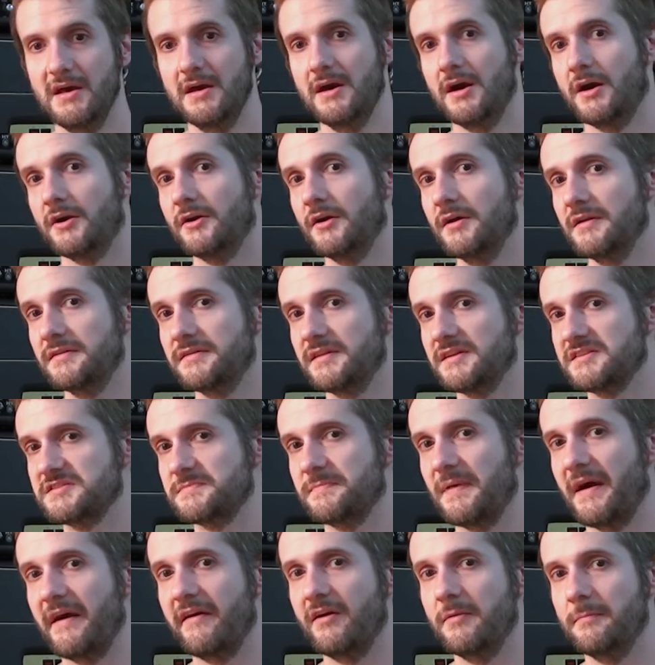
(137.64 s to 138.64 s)
Another thing to
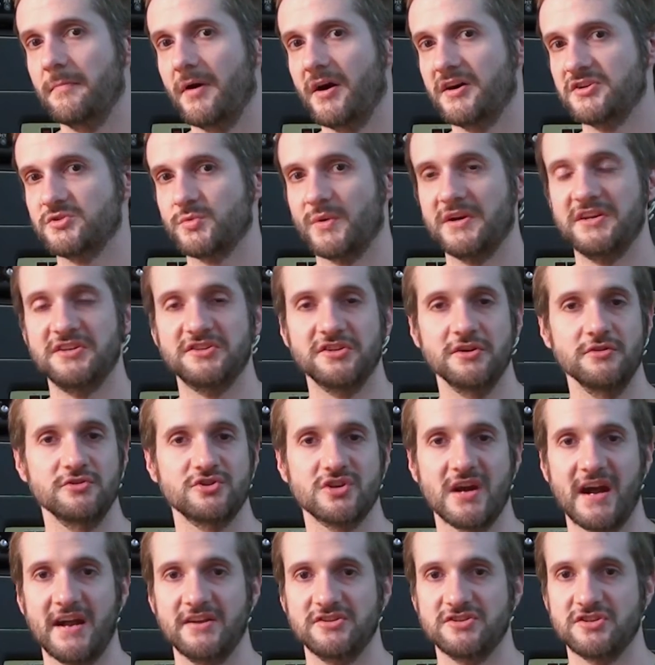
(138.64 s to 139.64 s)
bear in mind when you do
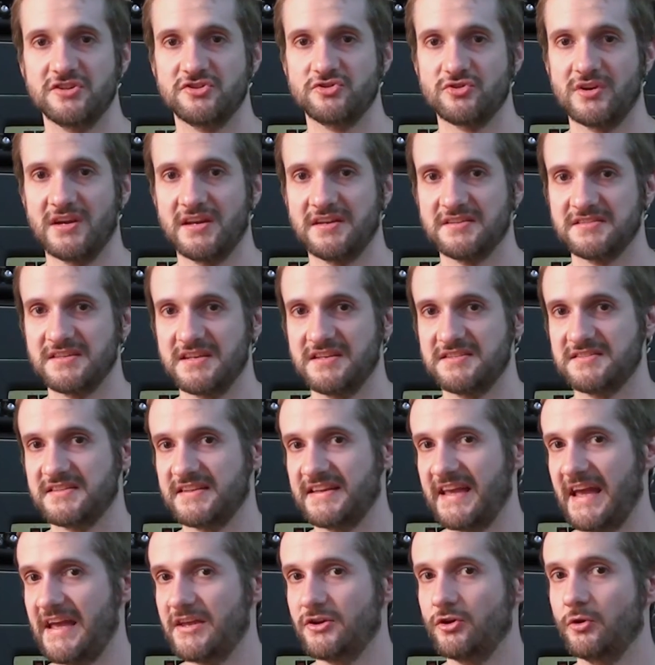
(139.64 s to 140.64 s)
change your strings is to
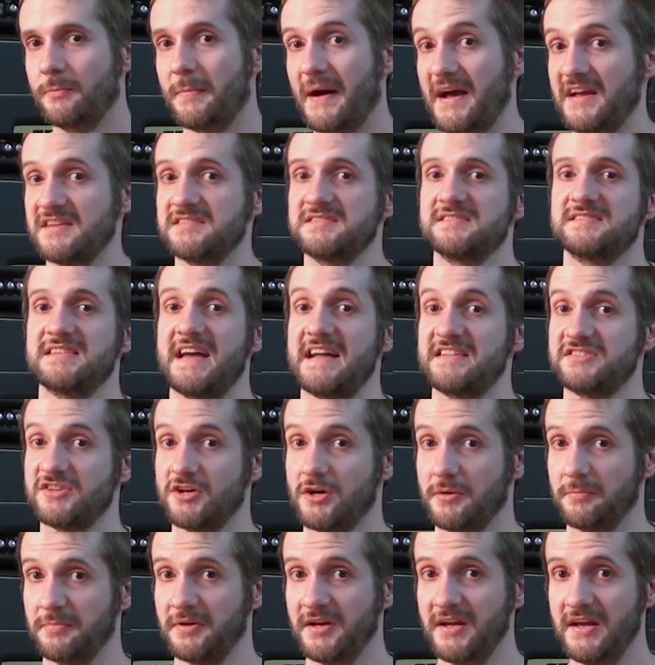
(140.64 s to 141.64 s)
get your bass set
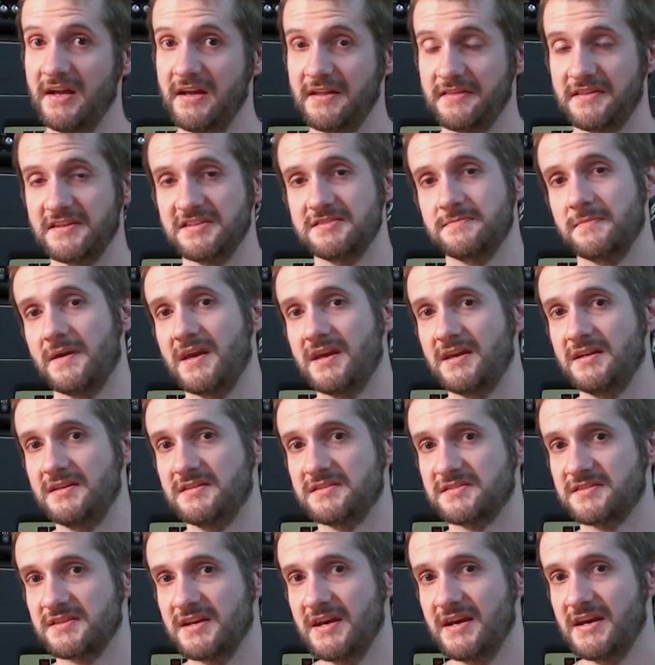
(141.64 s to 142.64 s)
up. This
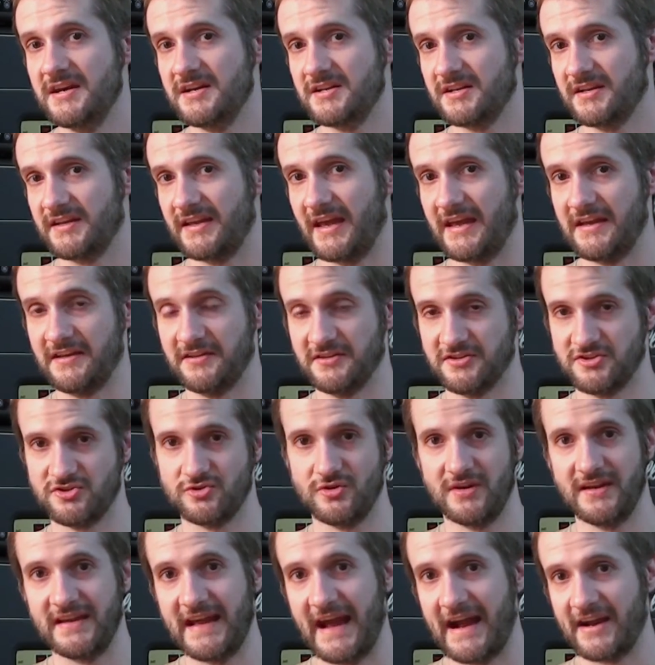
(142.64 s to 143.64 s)
means getting the
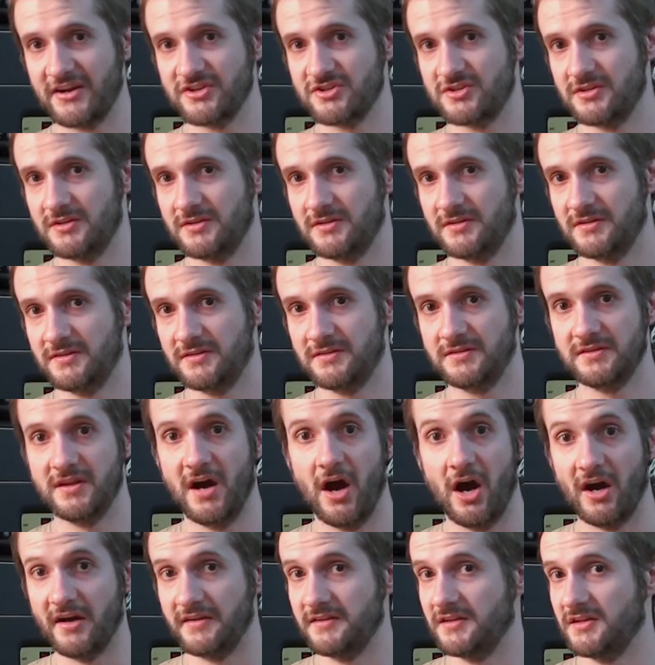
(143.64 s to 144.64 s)
string action, the
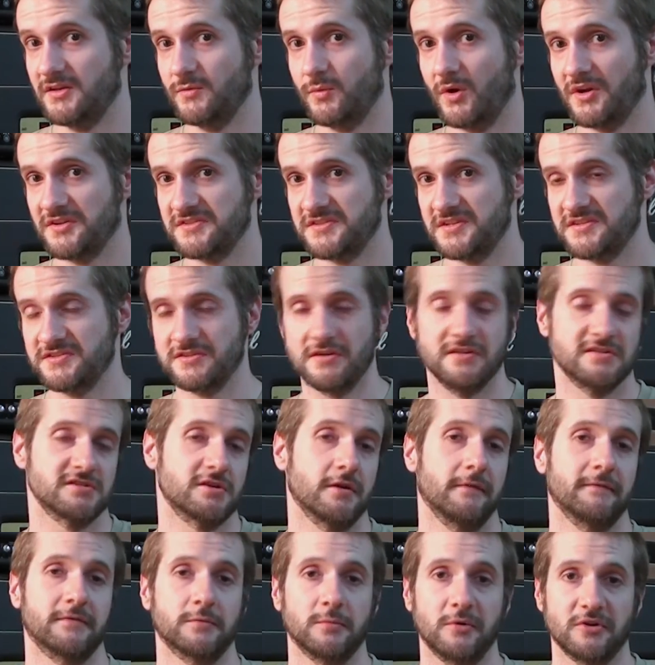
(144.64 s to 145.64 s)
height that you want it so it's
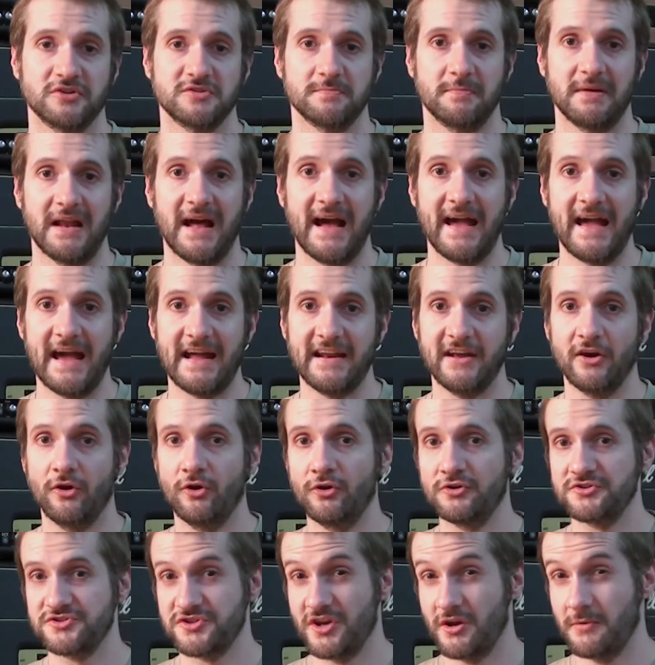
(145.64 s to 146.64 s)
comfortable to play, and it
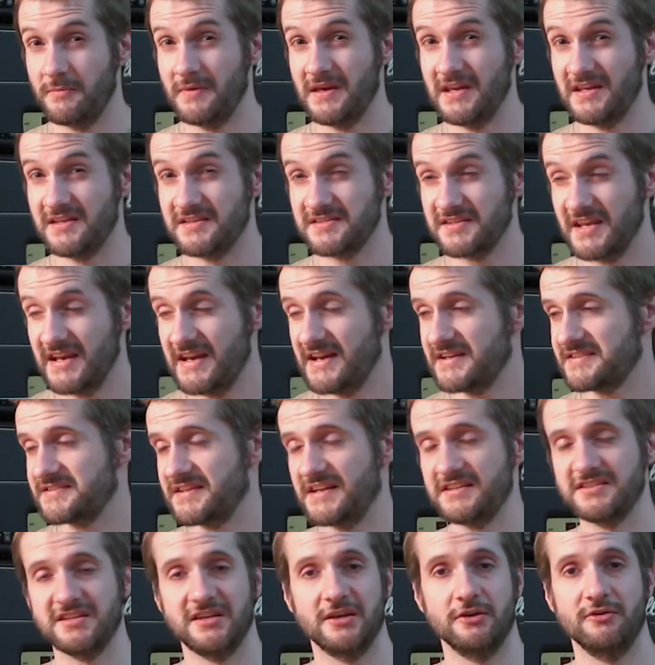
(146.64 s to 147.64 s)
also means
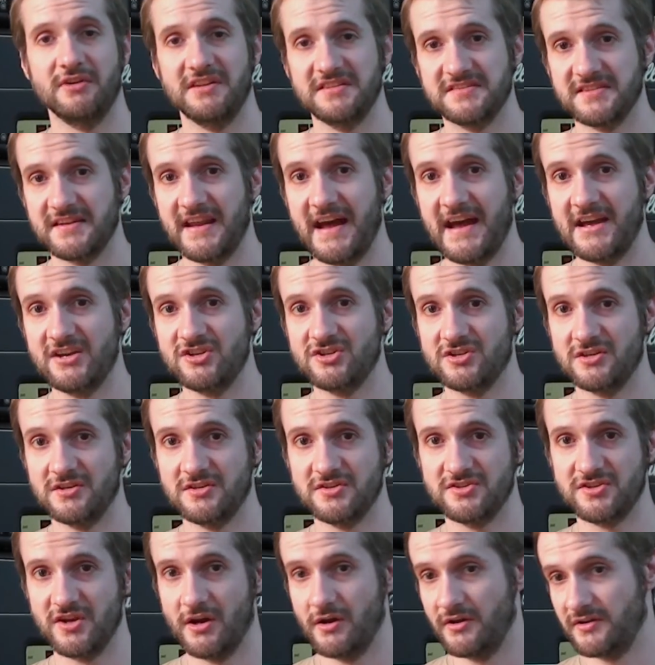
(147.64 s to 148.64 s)
setting your intonation
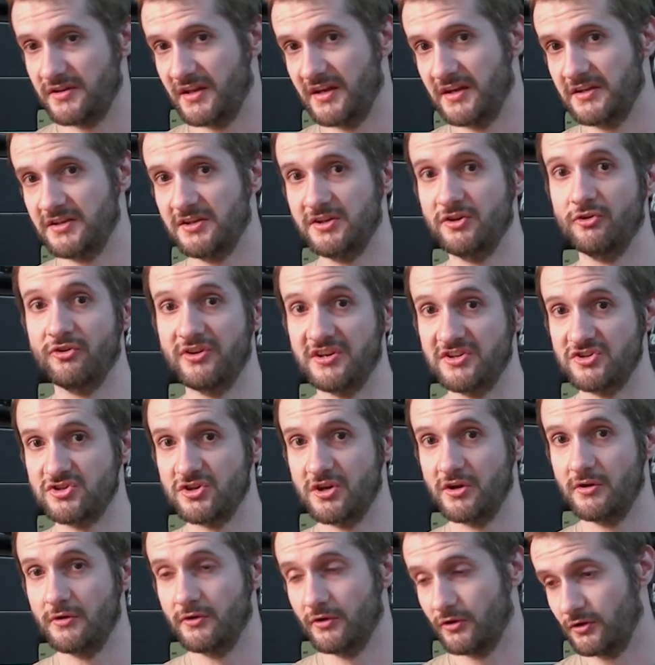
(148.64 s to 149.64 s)
so that you're in
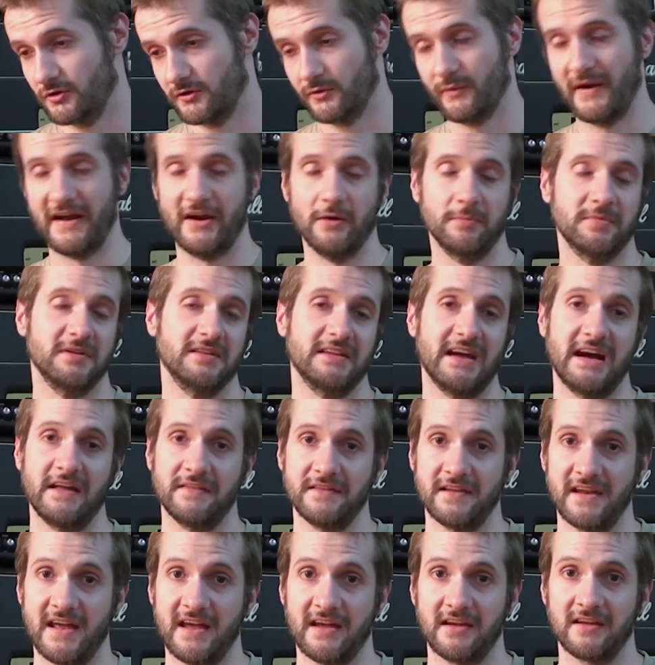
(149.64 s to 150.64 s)
tune all the way up and down the
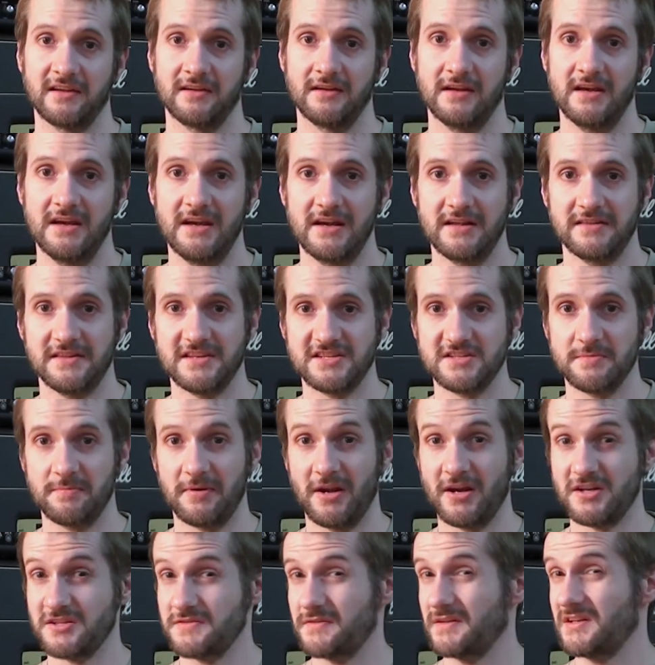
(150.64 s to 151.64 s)
neck. This
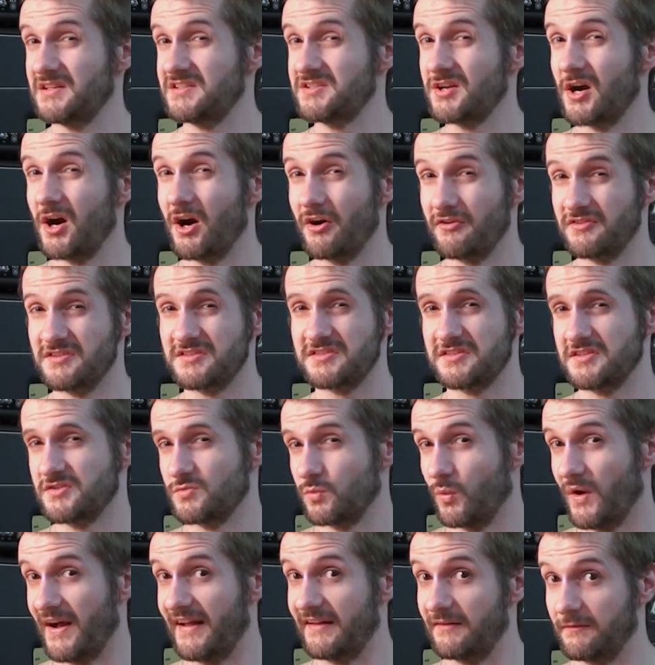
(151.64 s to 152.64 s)
applies for guitarists as
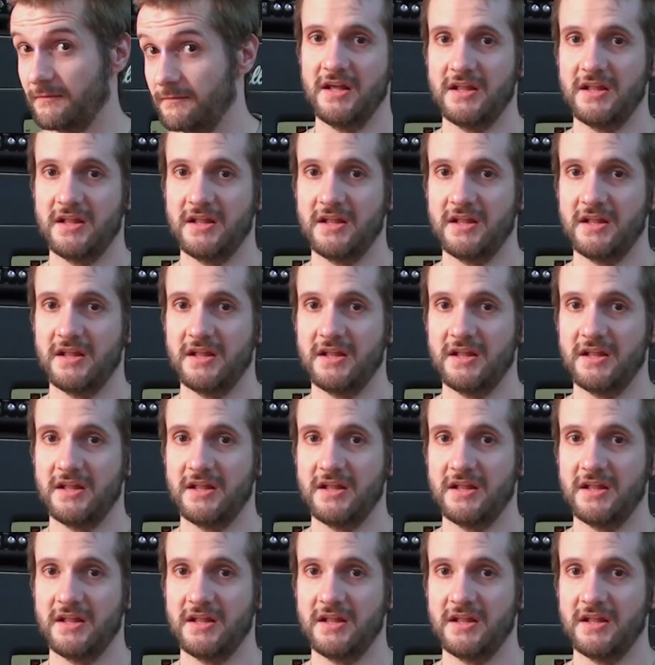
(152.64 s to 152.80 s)
well.